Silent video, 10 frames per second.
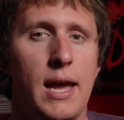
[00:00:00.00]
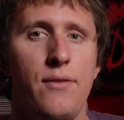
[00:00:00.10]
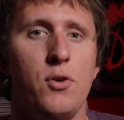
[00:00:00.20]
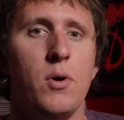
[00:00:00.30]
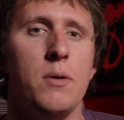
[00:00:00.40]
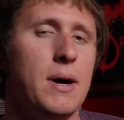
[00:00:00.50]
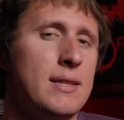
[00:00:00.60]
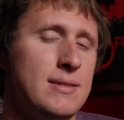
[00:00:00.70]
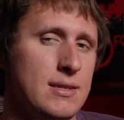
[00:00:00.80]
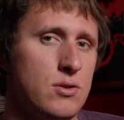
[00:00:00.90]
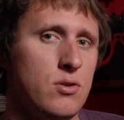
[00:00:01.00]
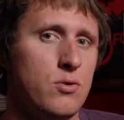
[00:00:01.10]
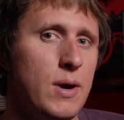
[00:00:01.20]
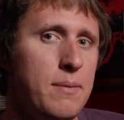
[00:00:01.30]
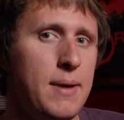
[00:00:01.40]
And if you want to buy this
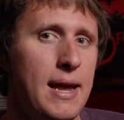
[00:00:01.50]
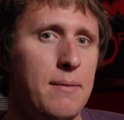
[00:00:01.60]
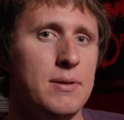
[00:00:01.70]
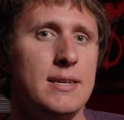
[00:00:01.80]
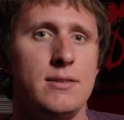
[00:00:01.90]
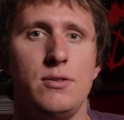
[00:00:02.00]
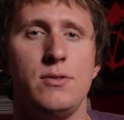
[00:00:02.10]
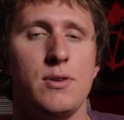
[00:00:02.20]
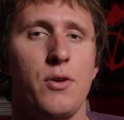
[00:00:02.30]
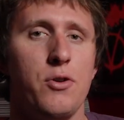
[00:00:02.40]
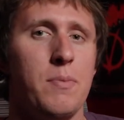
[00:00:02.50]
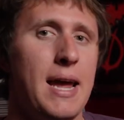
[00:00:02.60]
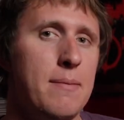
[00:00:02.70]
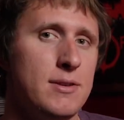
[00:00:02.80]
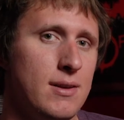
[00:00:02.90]
external RAID bay, please do so through my
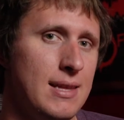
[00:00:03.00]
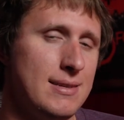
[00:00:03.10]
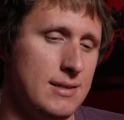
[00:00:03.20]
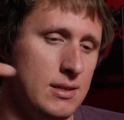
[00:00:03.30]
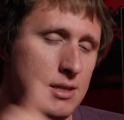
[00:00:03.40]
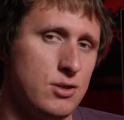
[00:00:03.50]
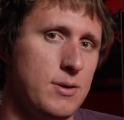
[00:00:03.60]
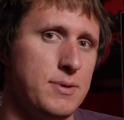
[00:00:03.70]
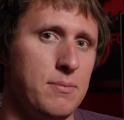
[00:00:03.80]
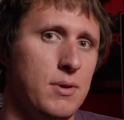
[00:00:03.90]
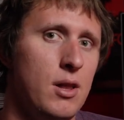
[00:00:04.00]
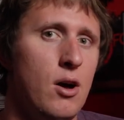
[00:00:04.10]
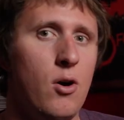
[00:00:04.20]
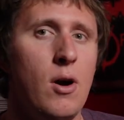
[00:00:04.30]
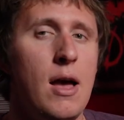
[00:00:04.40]
Amazon links in the description
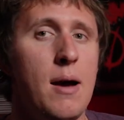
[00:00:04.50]
below.